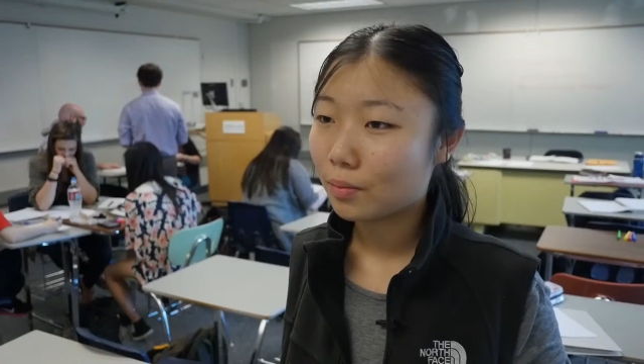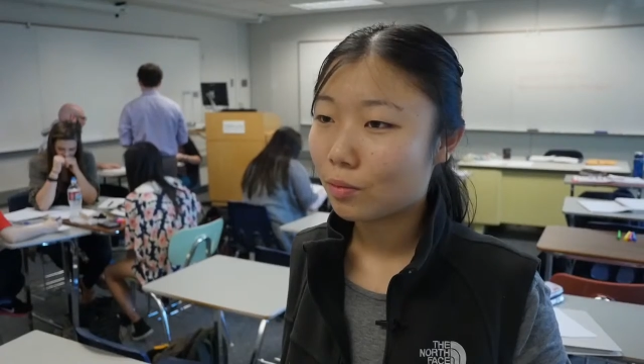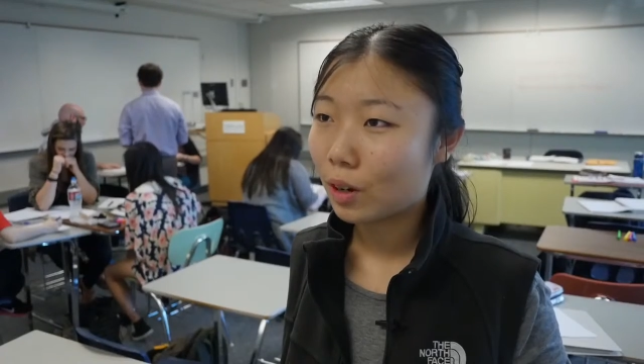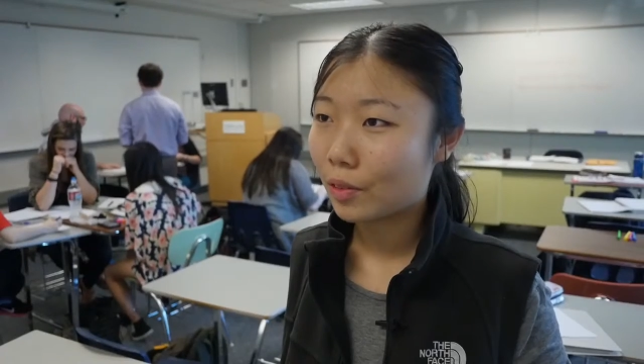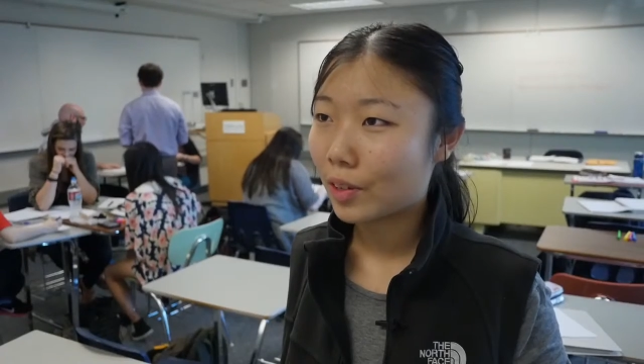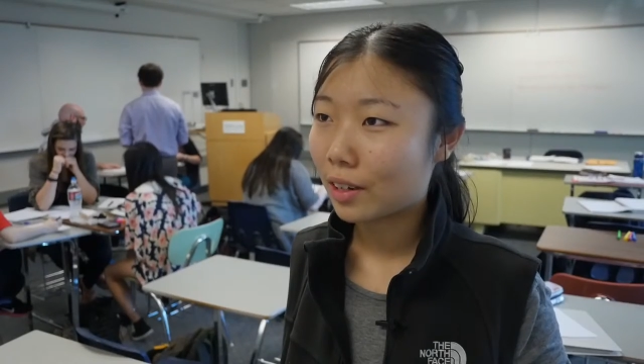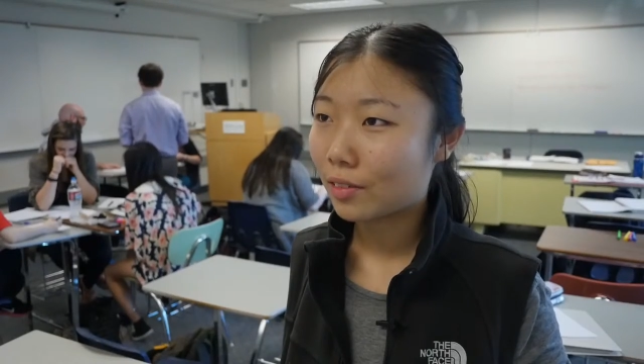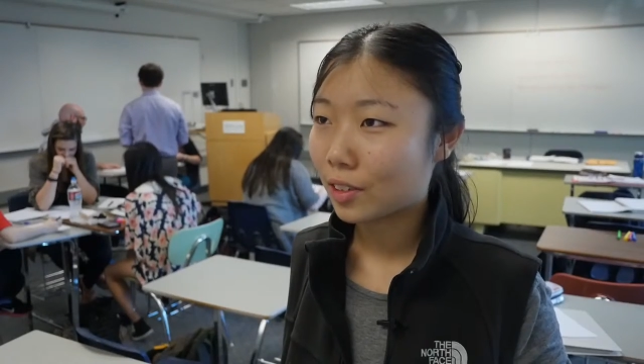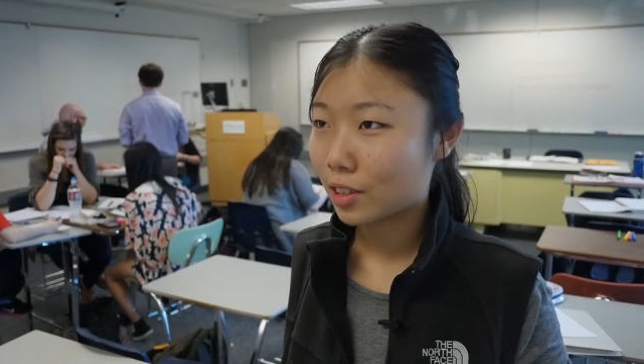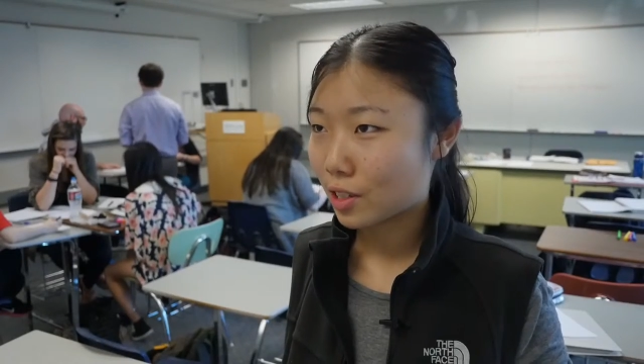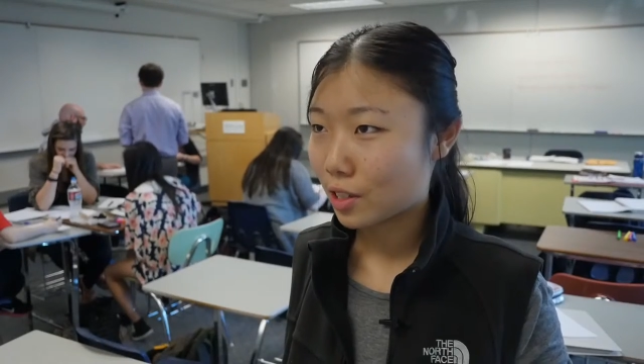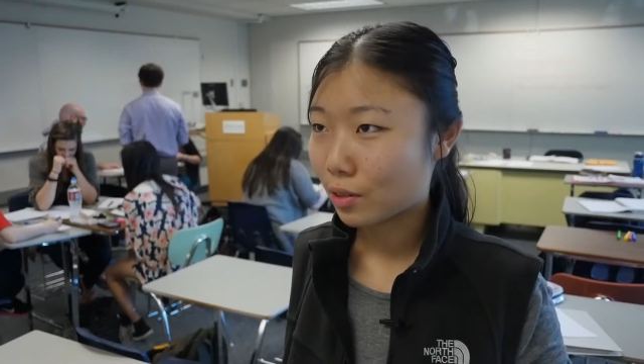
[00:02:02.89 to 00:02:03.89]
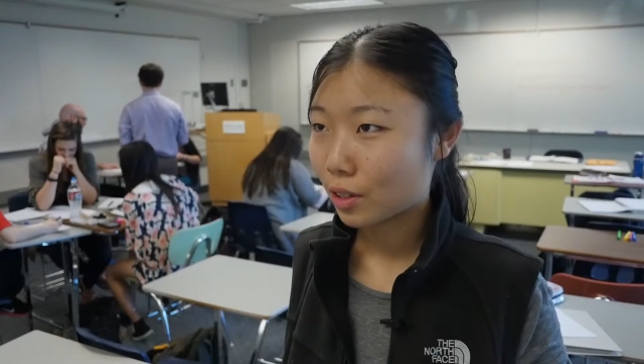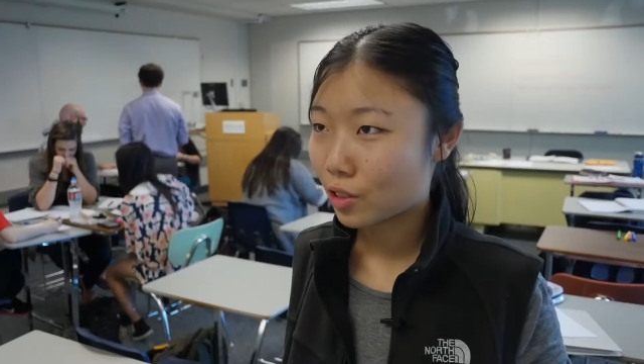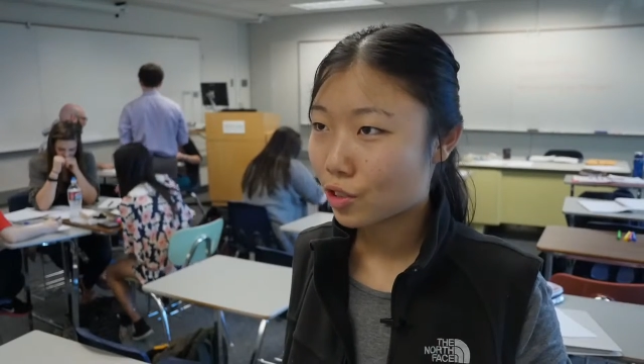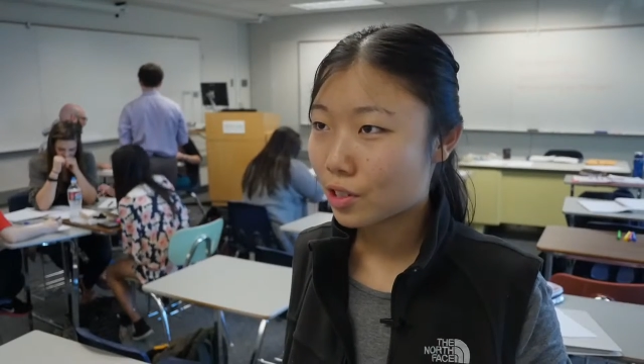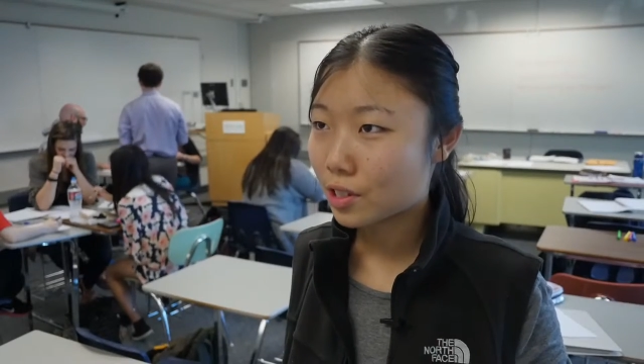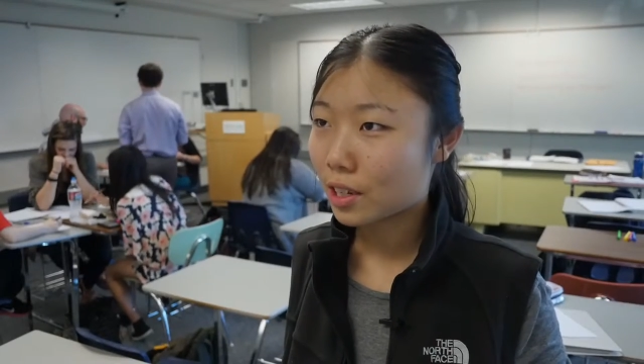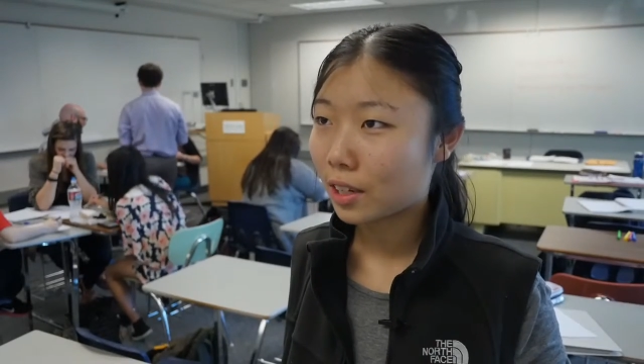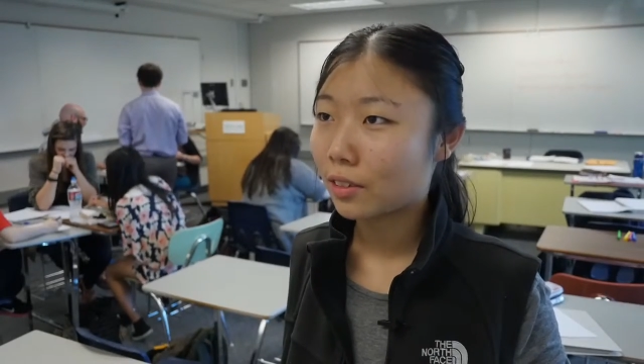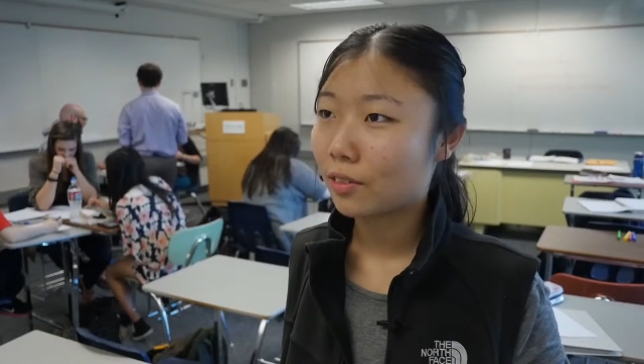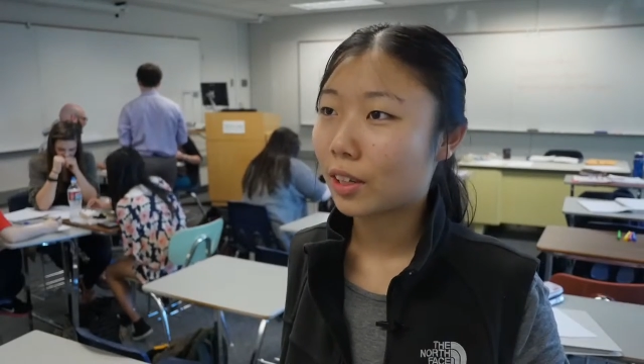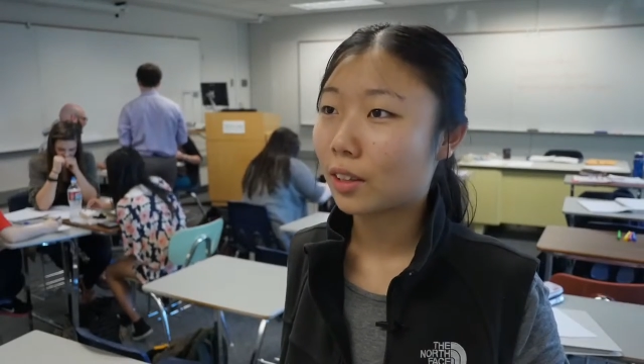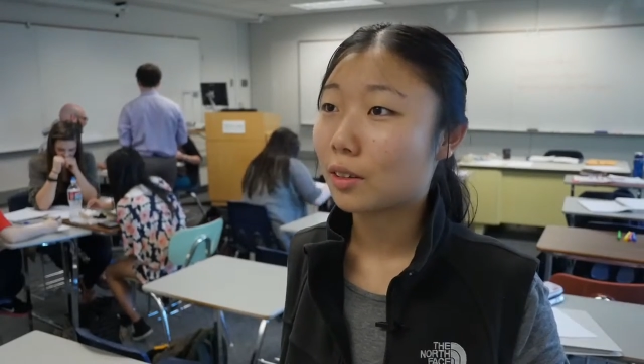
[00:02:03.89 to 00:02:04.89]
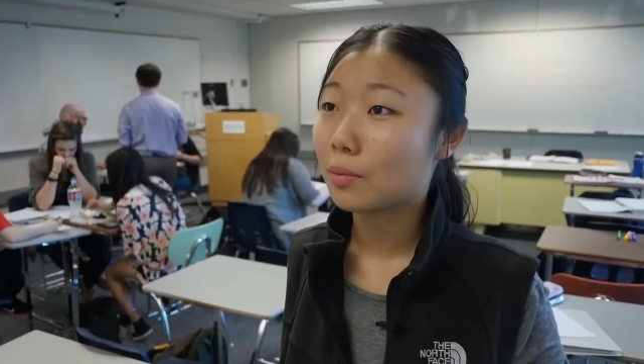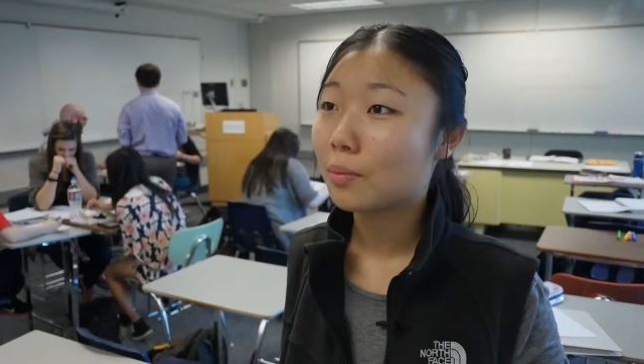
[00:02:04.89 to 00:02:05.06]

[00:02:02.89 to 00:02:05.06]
why we have all these equations, kind of like the